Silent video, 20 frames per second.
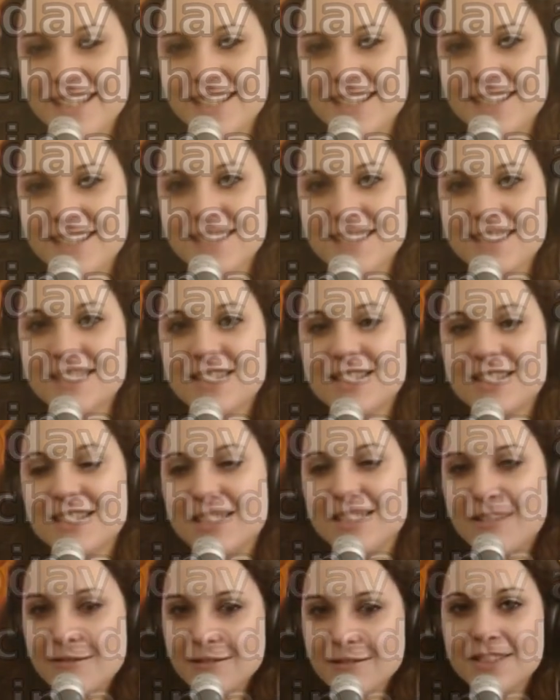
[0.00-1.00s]
is
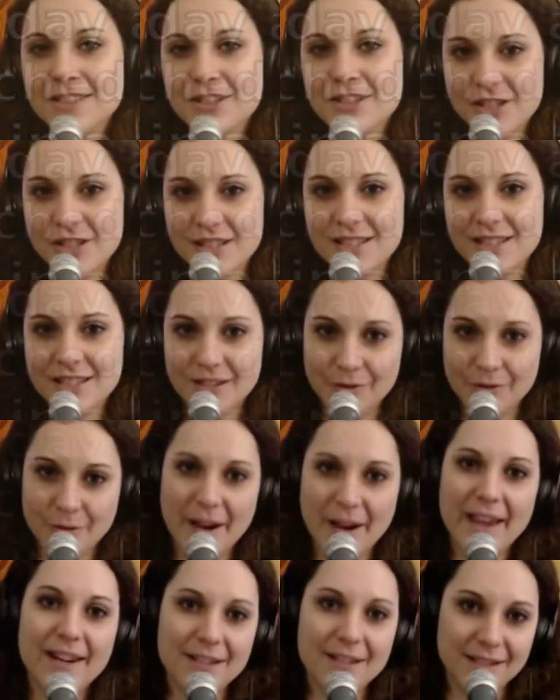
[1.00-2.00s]
don't just
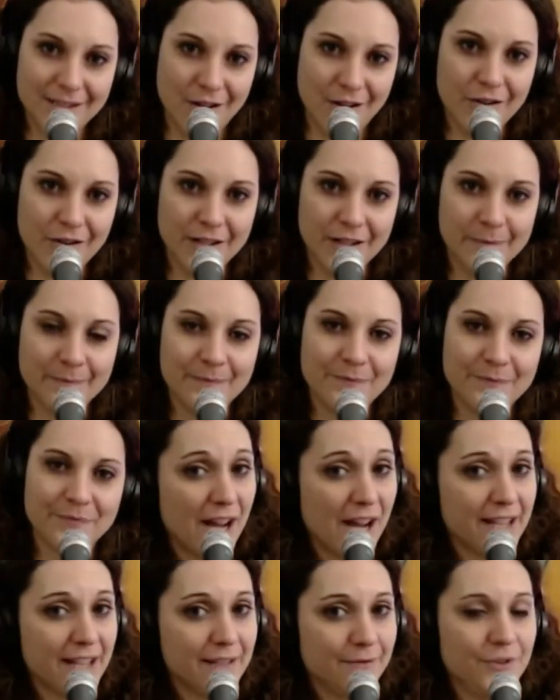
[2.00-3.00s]
write a song,
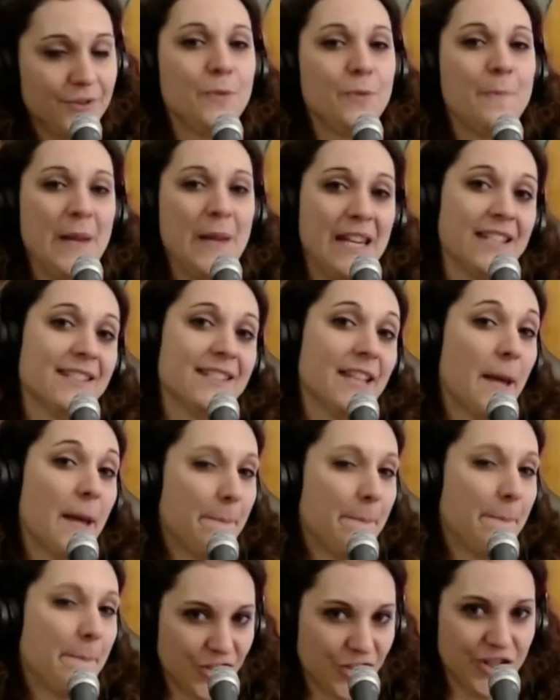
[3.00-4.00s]
try to paint a
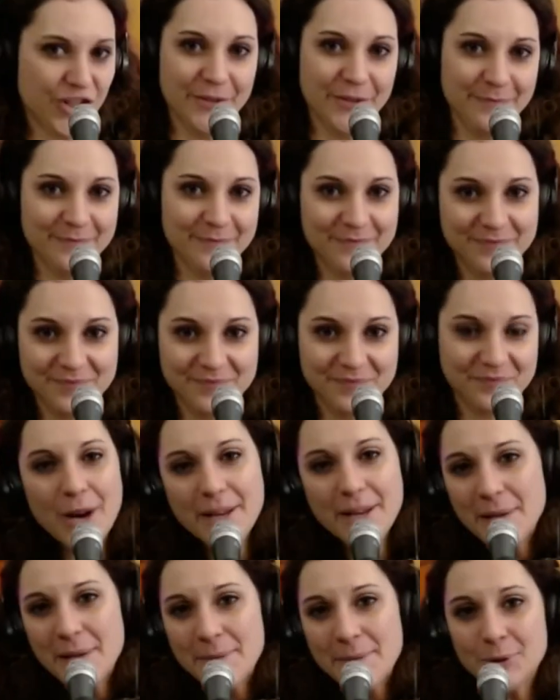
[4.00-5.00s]
picture.
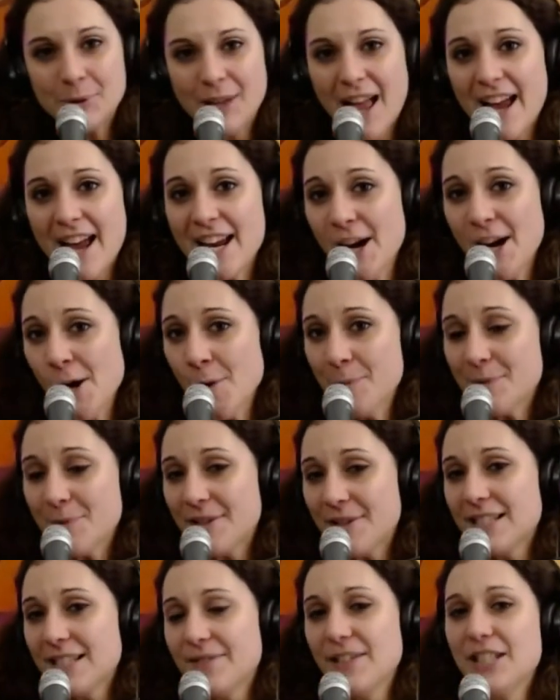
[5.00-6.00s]
Alright people, I
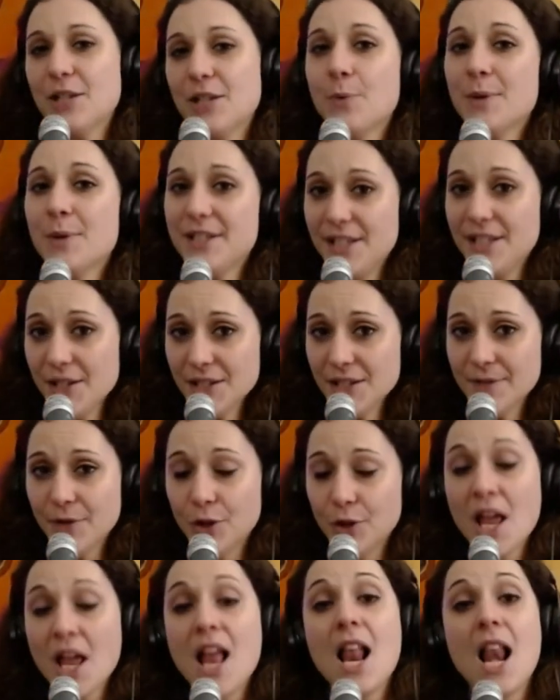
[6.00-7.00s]
hope this video was
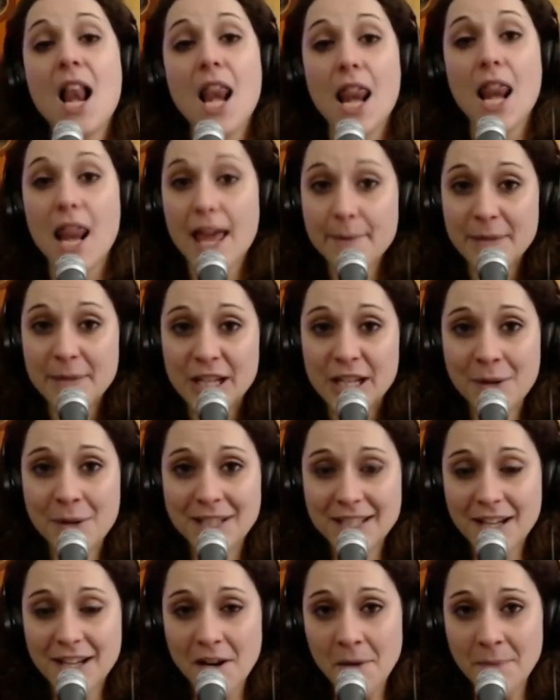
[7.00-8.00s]
useful. Let me know
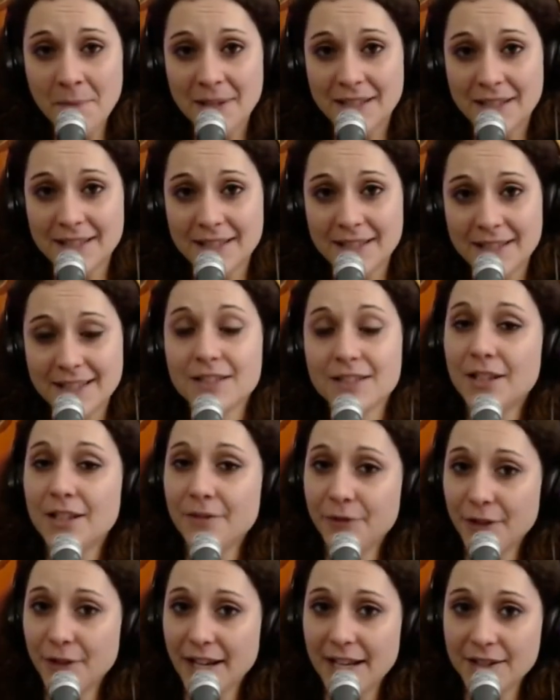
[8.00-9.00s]
in the comments.
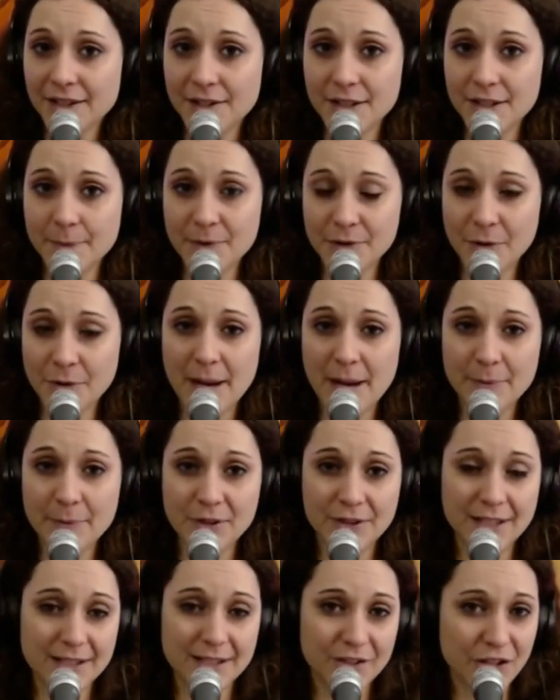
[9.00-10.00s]
Don't forget to subscribe
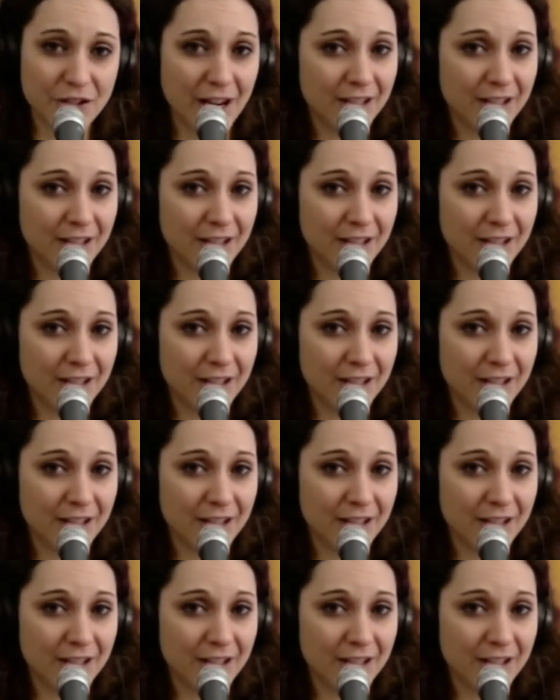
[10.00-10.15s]
to this